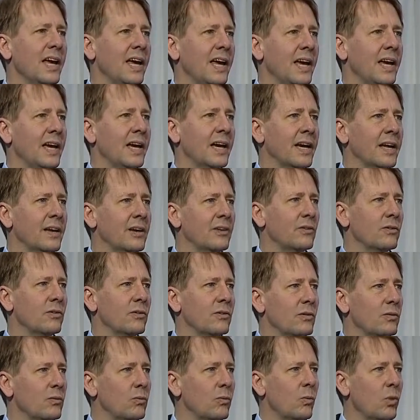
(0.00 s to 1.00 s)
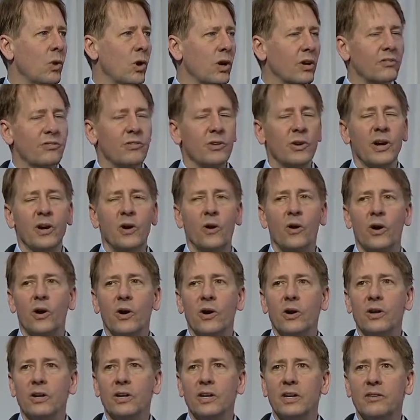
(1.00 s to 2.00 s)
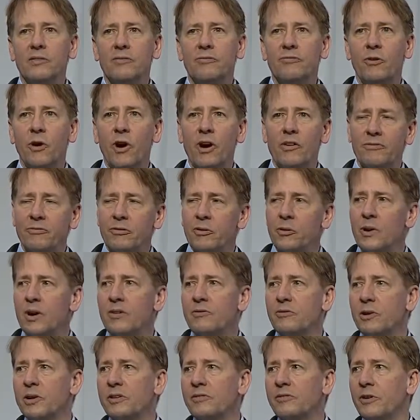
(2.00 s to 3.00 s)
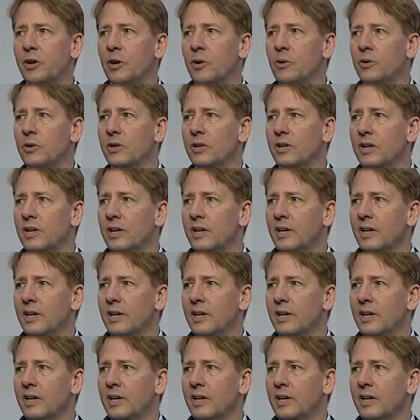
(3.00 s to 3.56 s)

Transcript: and worked very hard, fought for every vote,